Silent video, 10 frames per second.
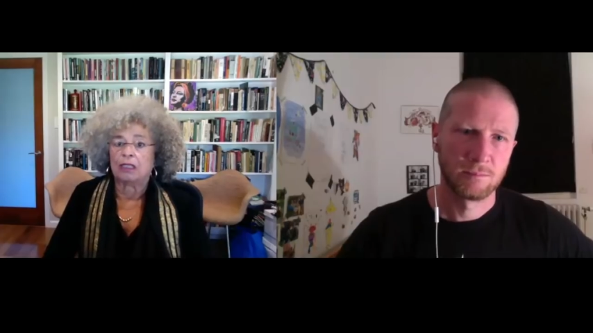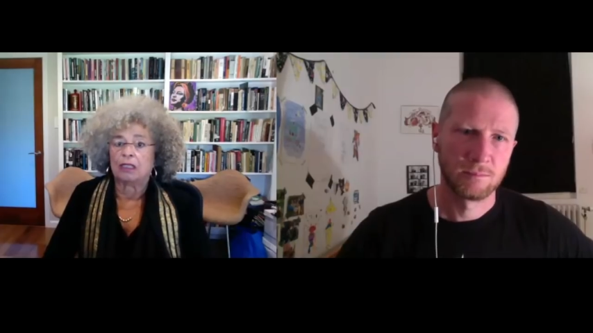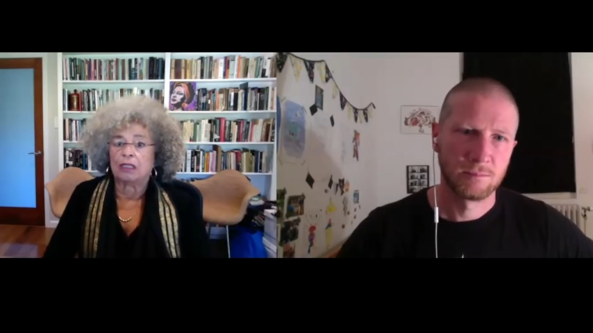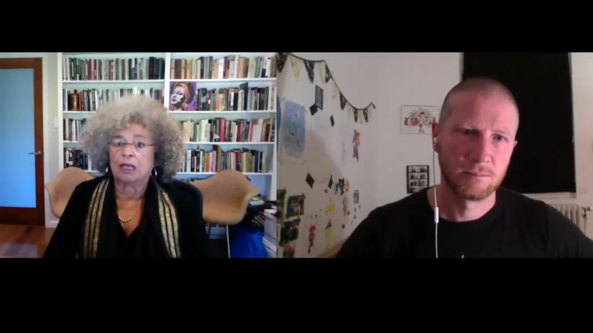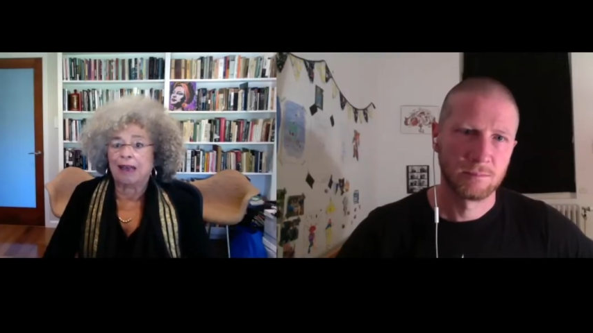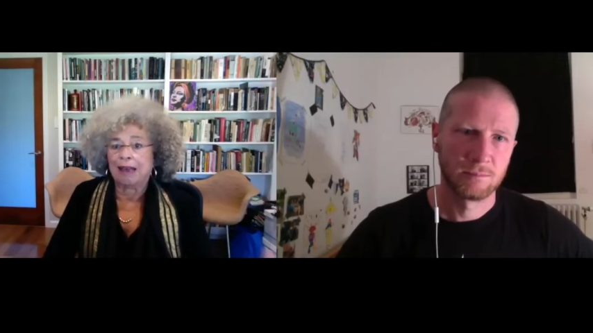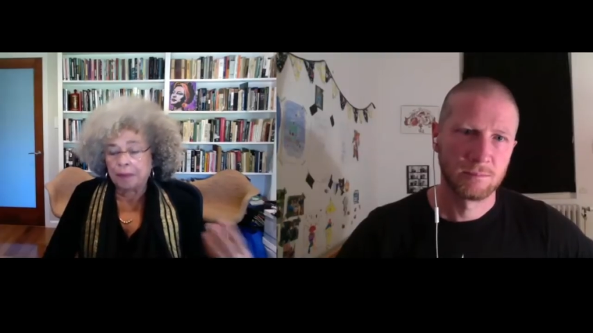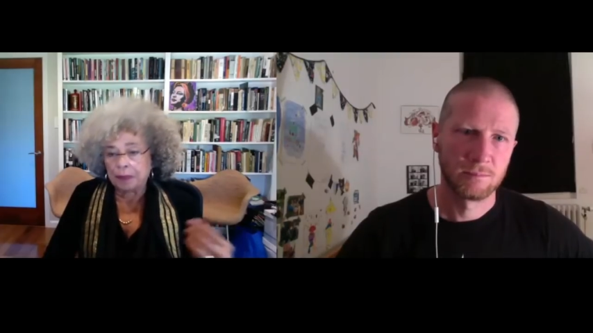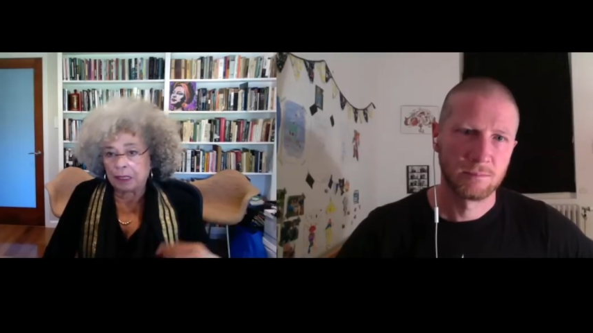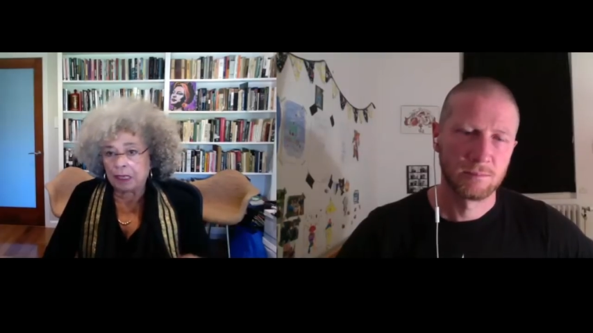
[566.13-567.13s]

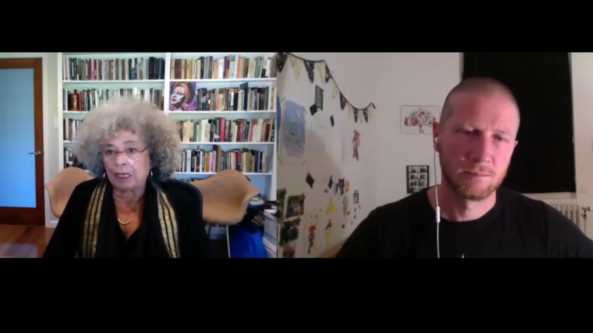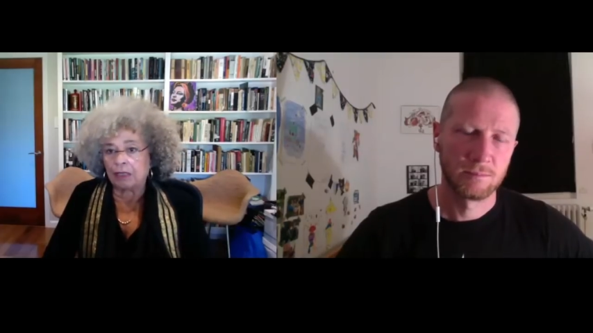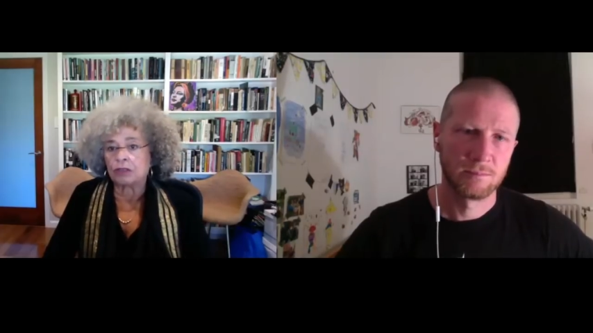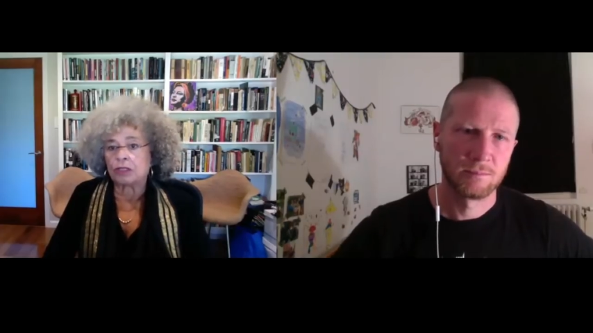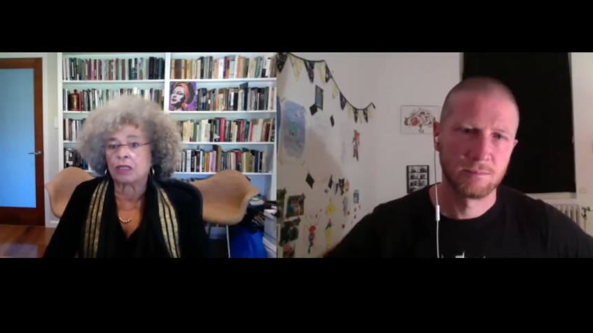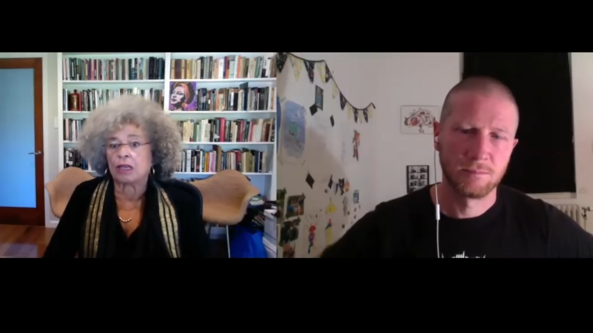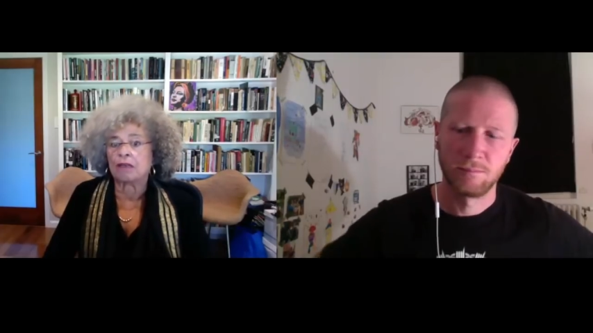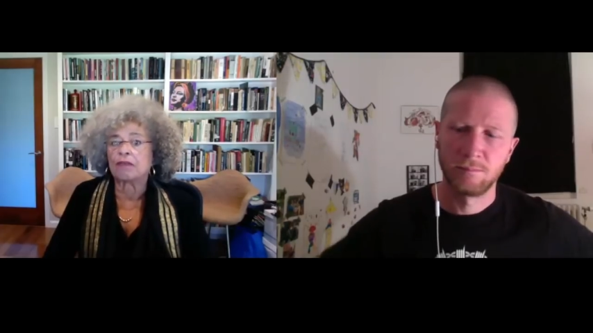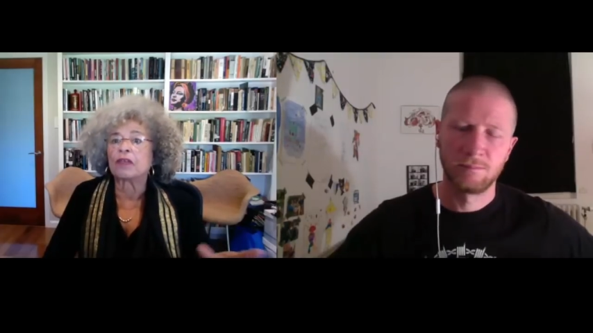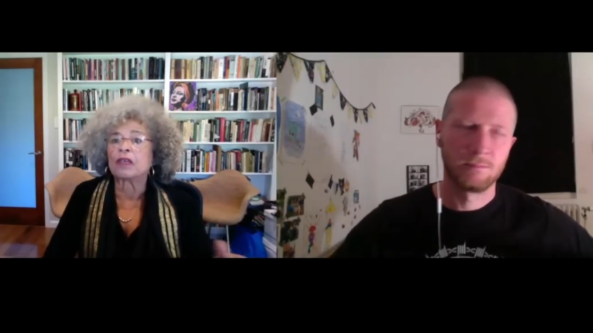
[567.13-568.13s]
Speaker 1: happening
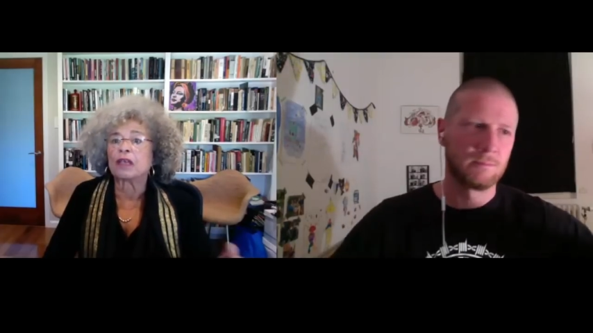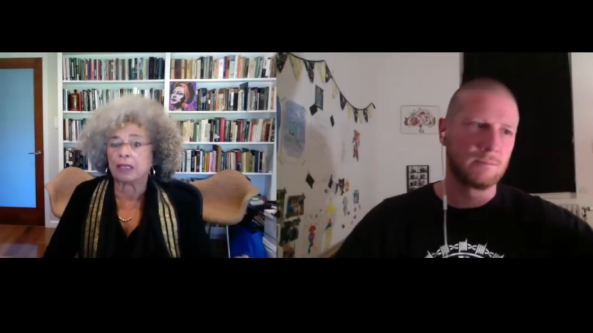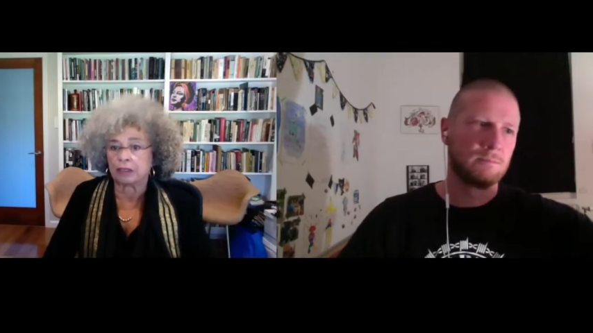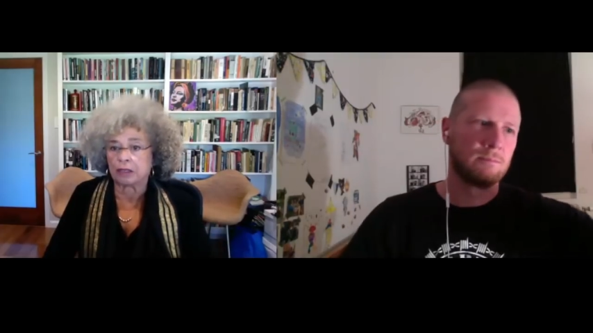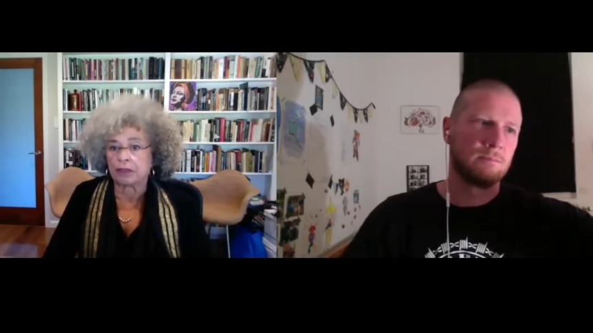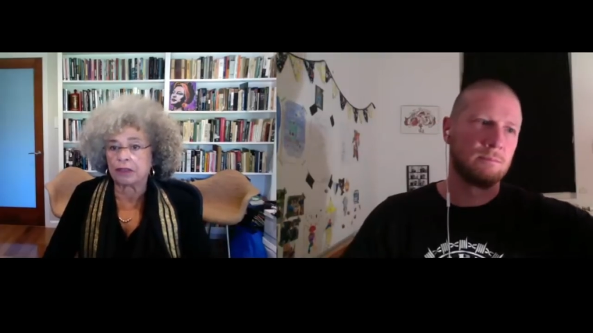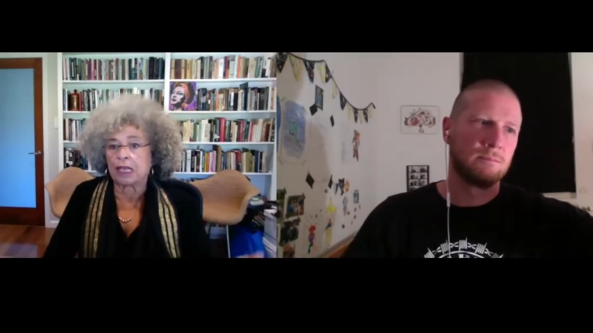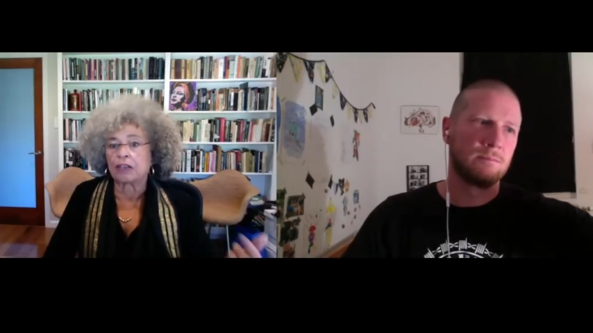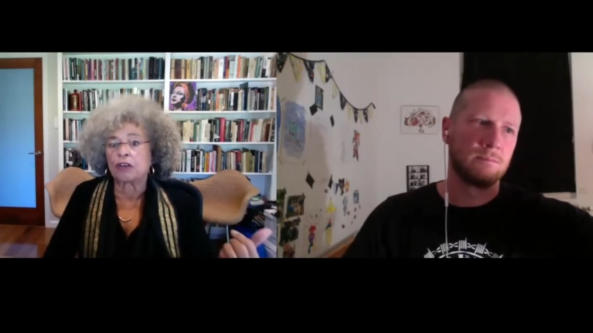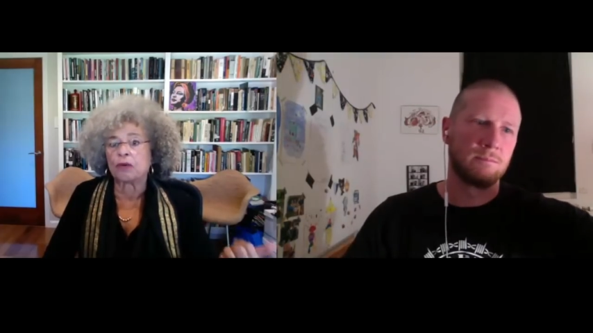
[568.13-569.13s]
outside of the gates of
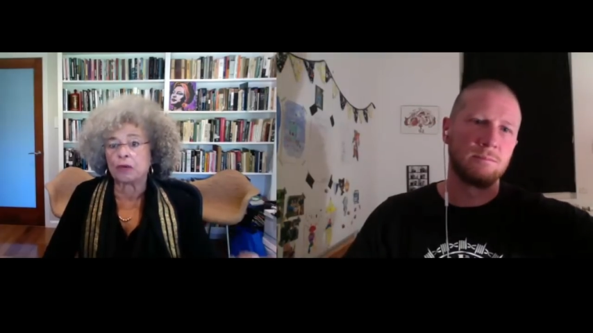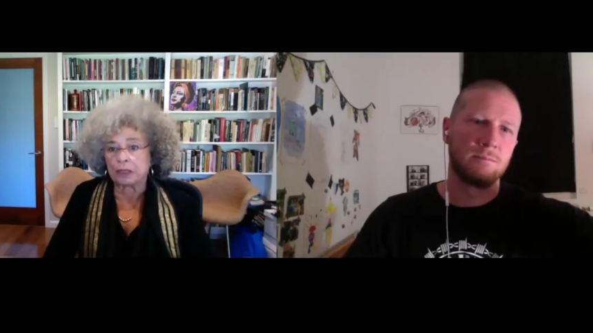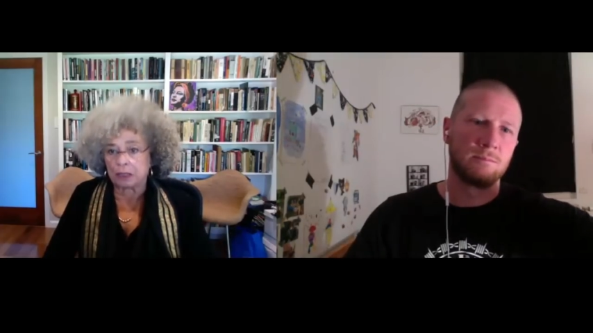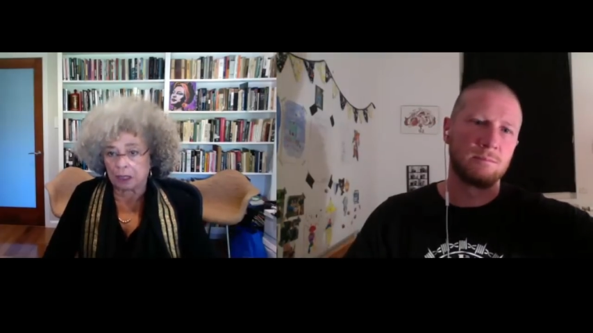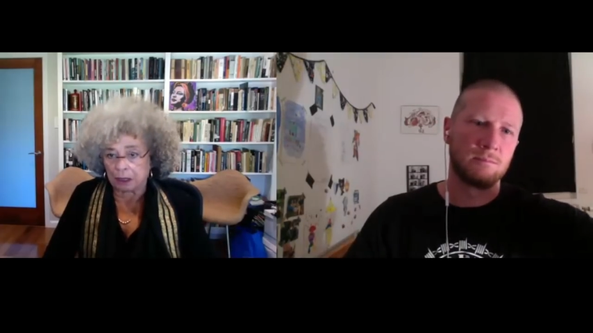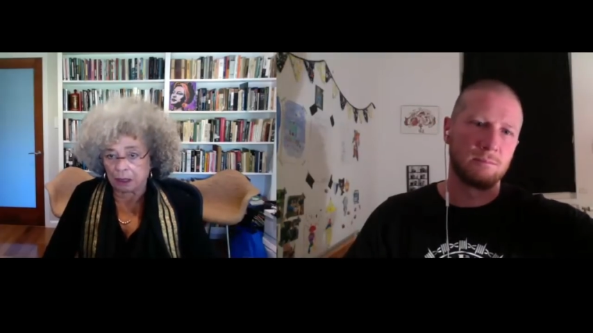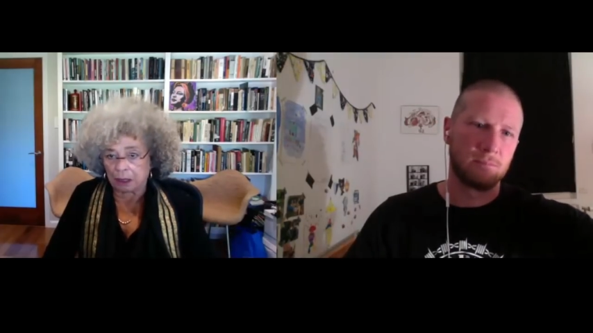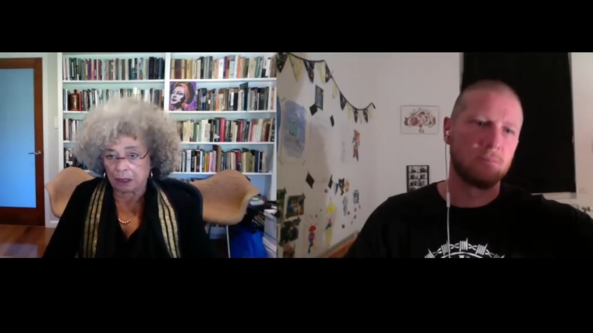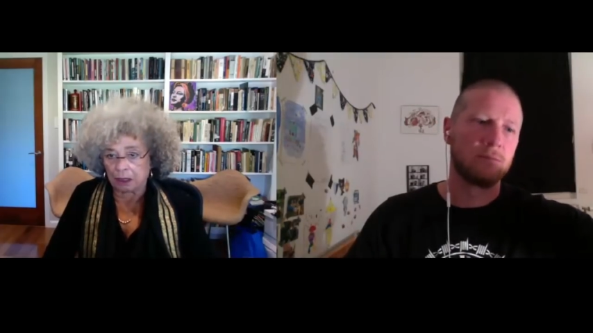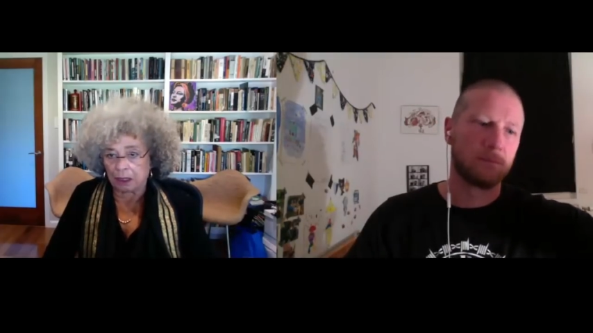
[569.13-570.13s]
San Quentin, a, a